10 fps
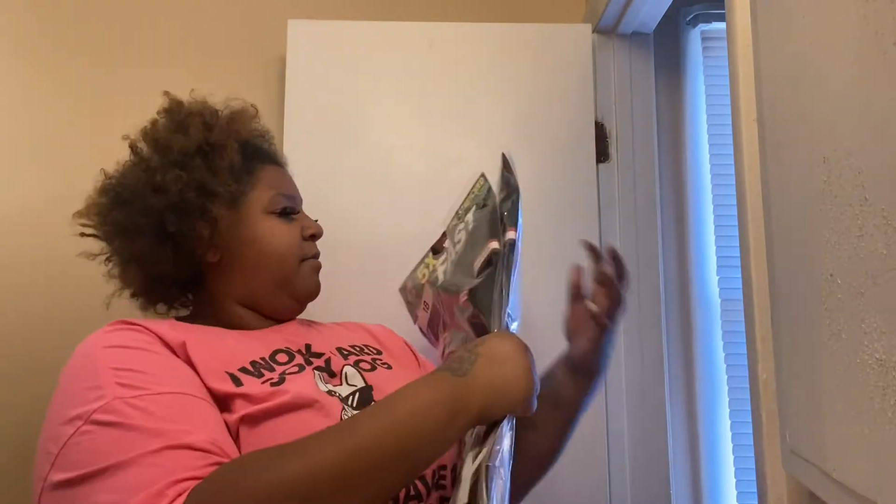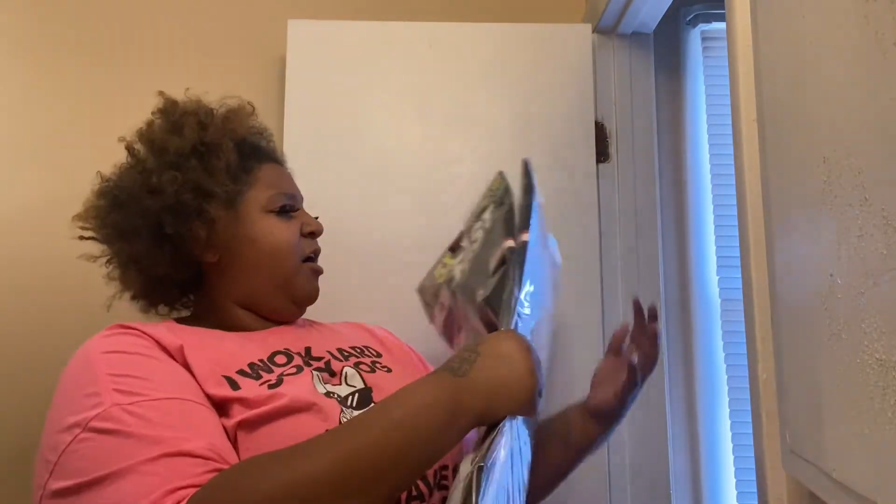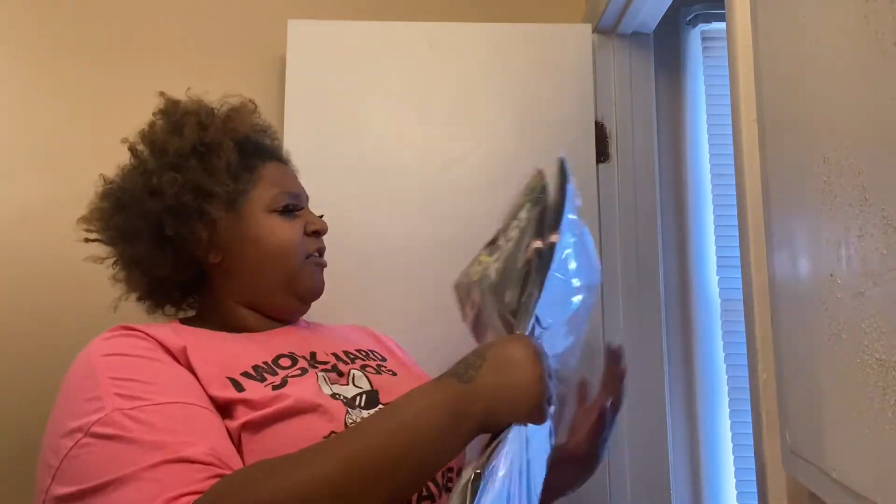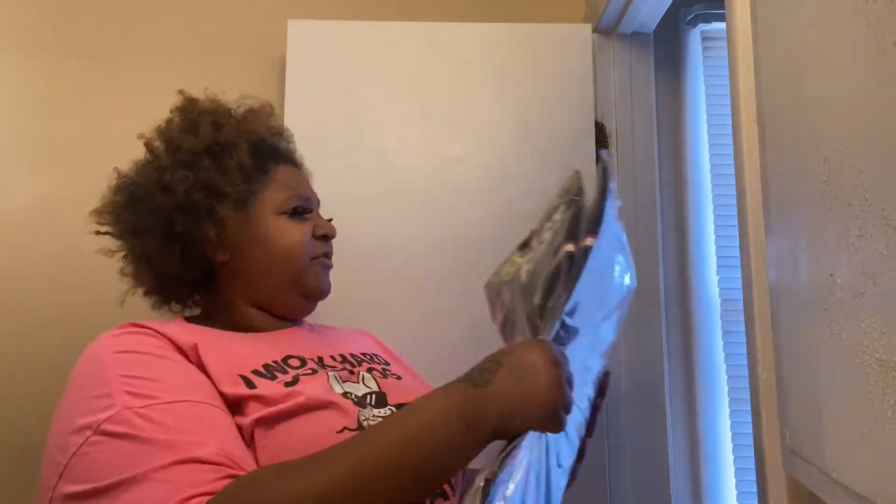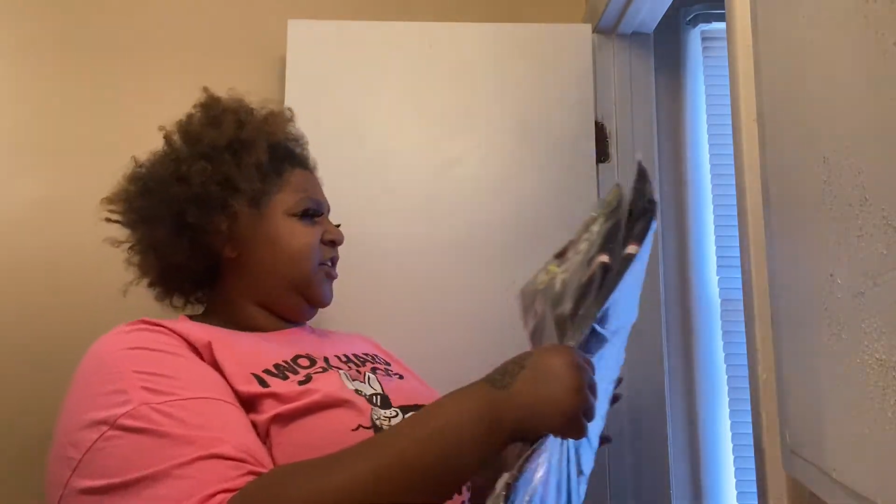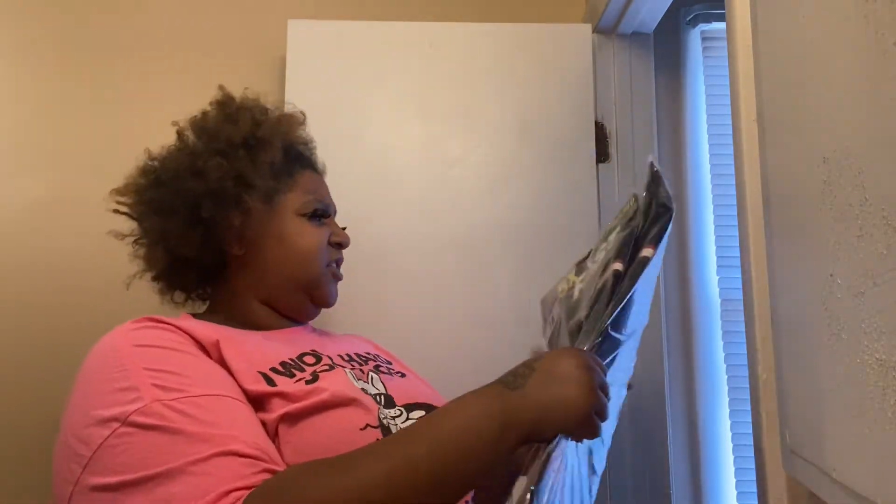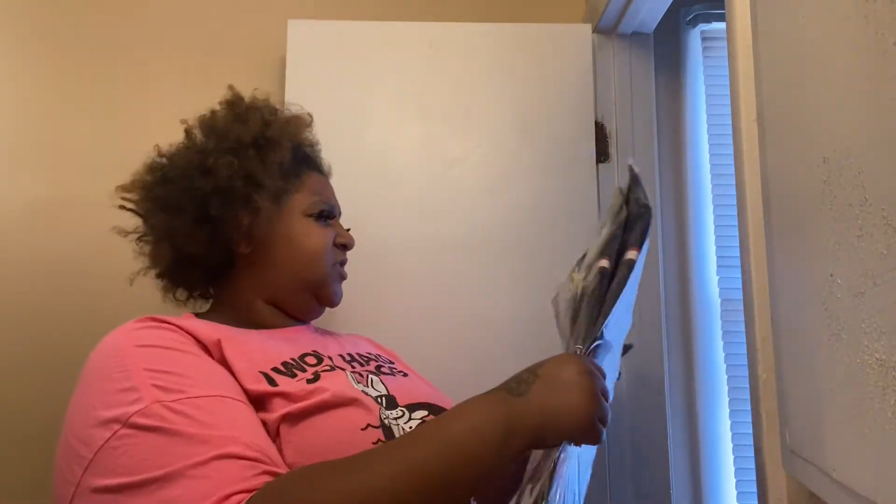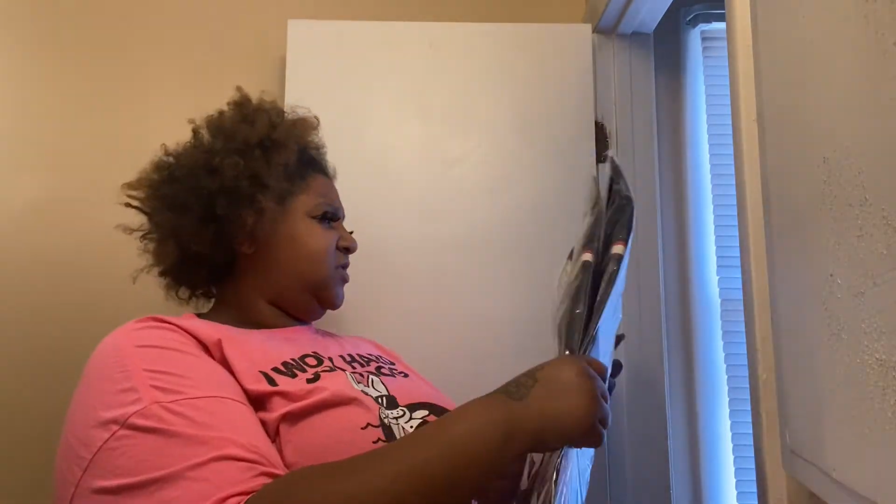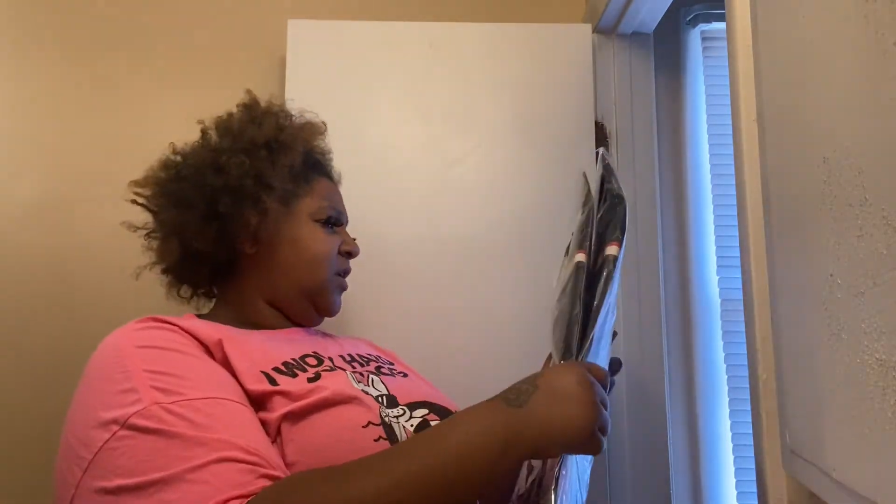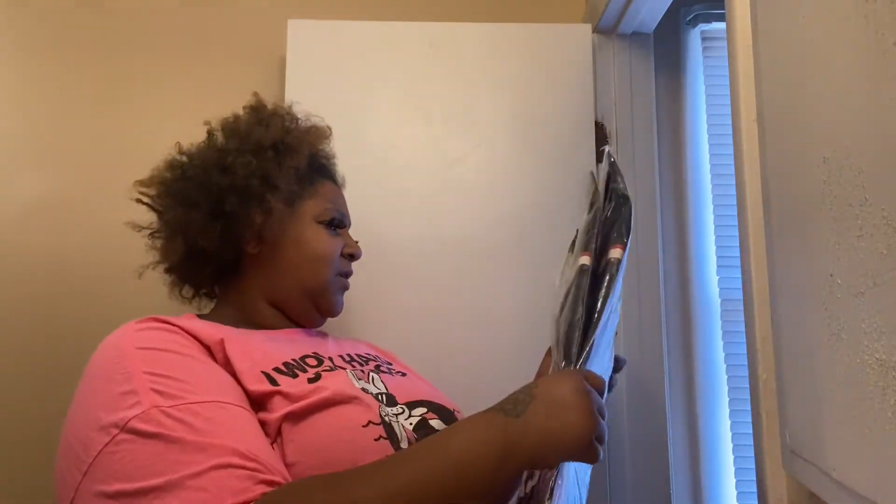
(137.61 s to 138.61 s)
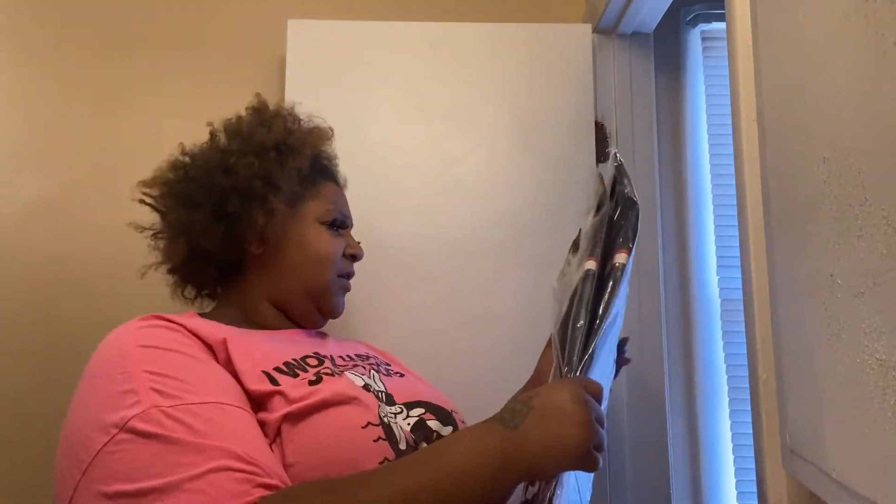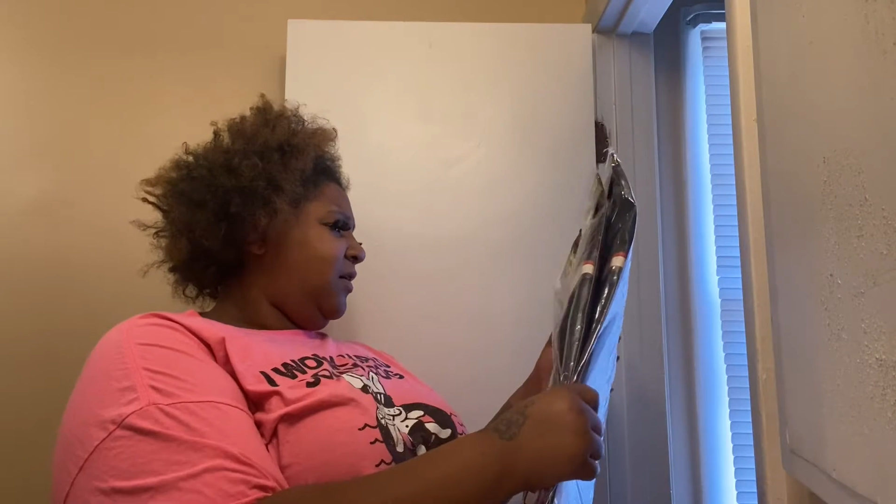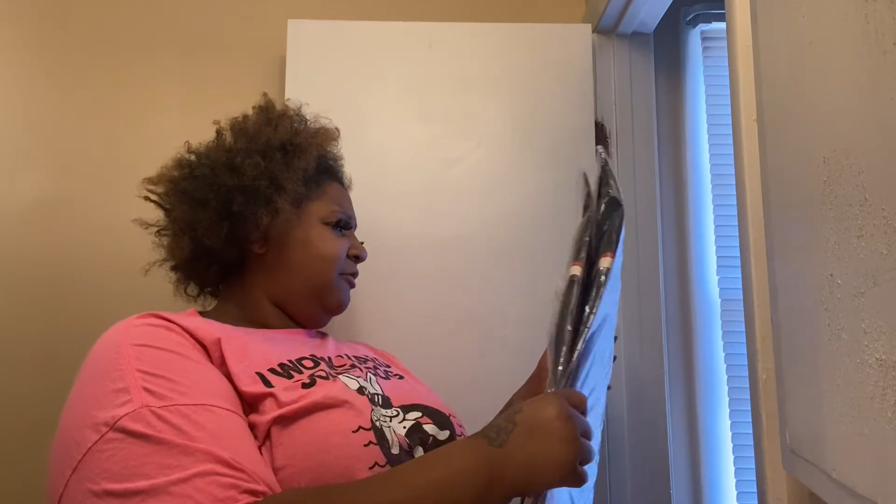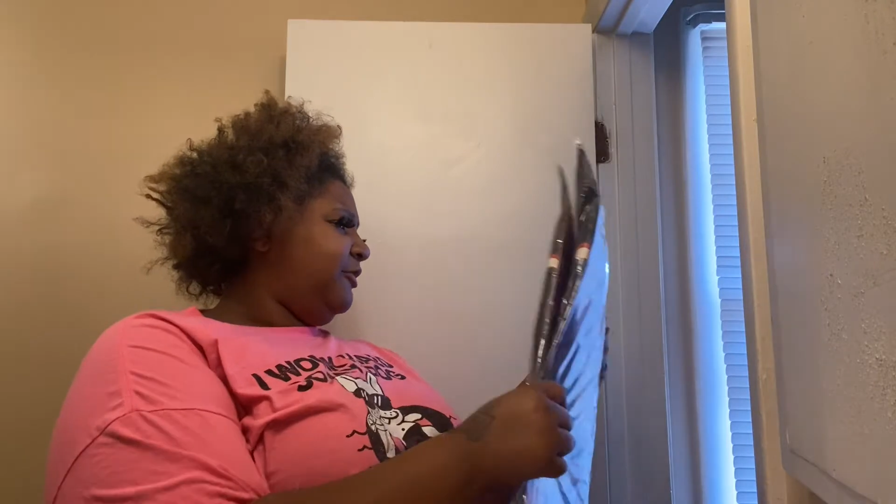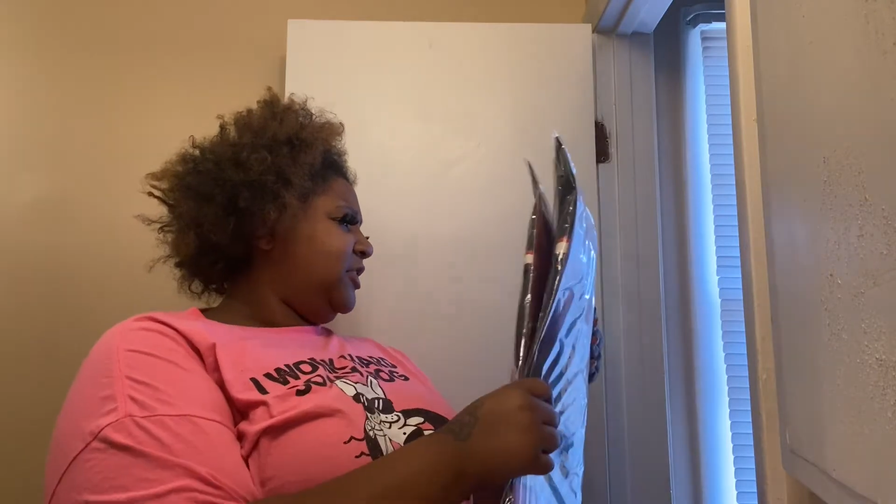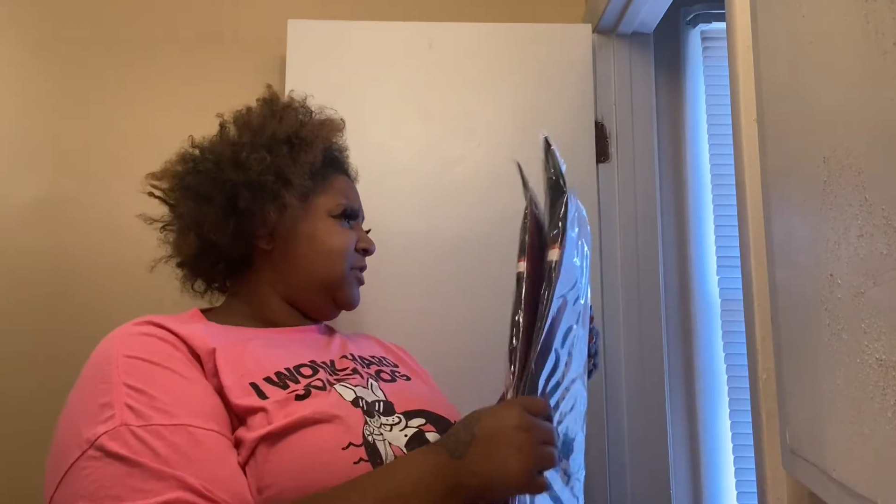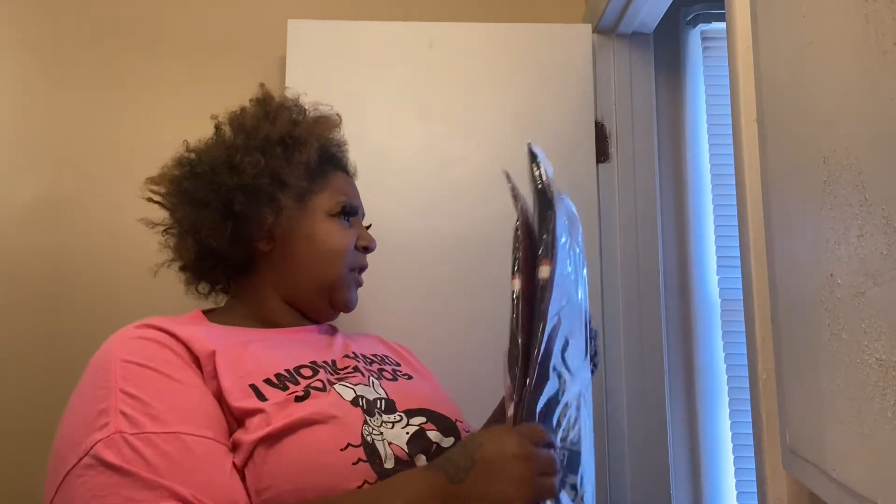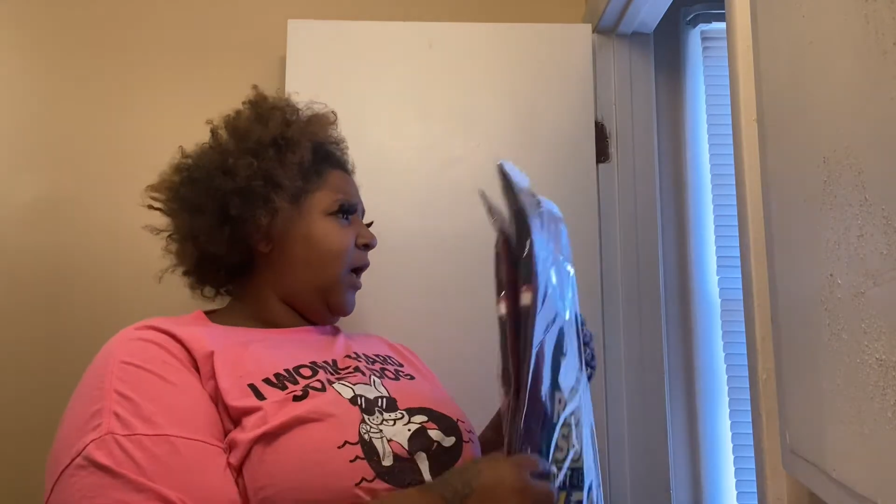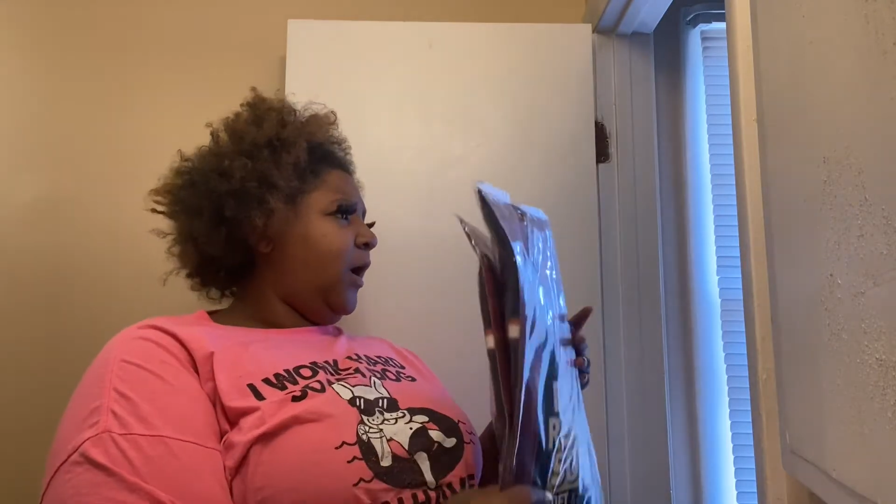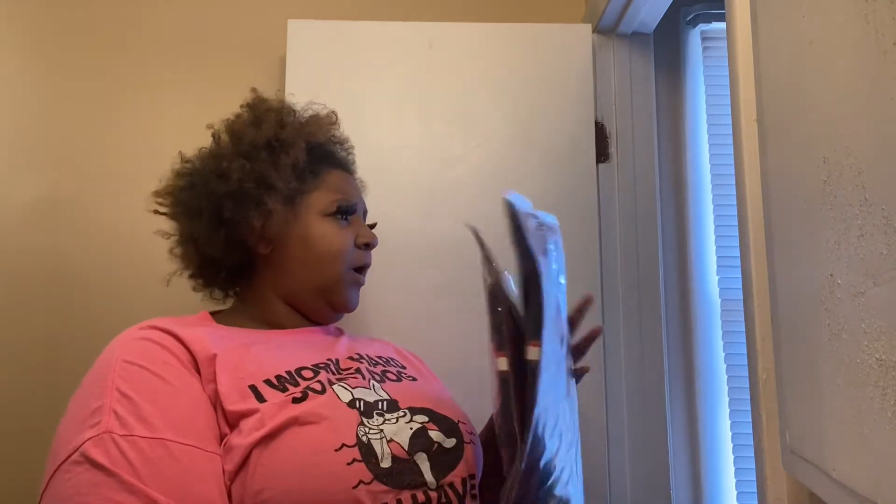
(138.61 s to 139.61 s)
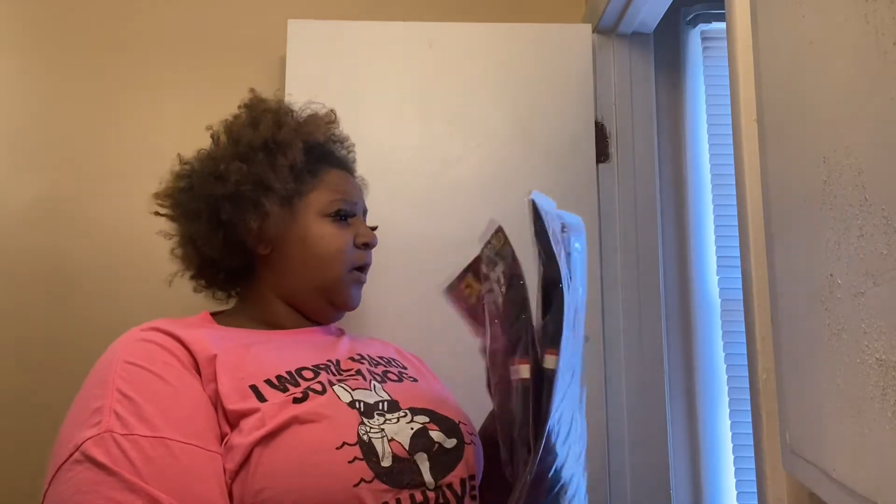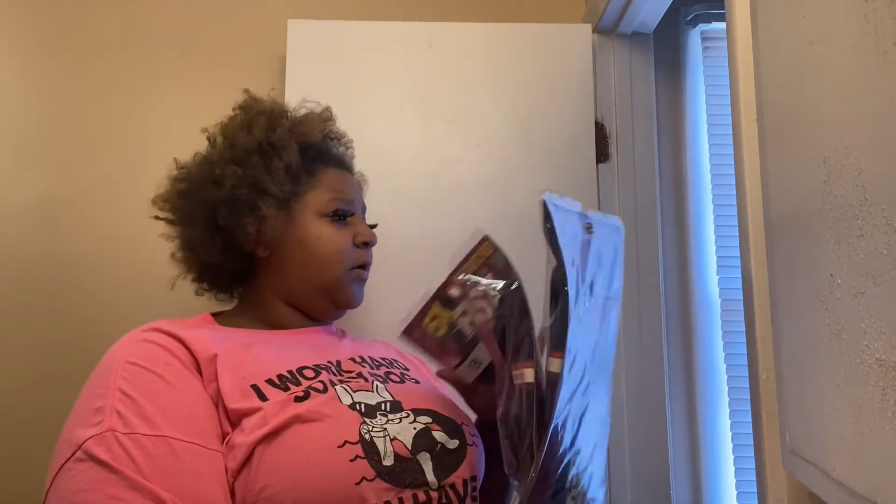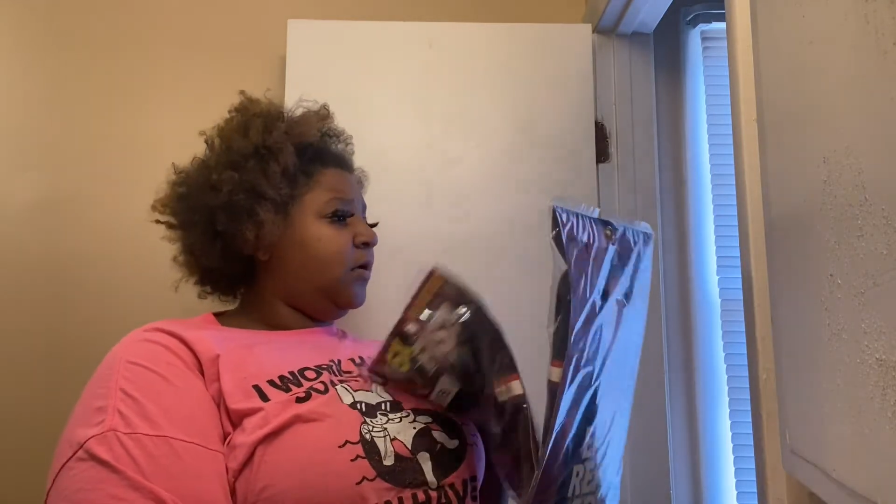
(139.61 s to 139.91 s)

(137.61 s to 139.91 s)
hopefully it is enough. It's like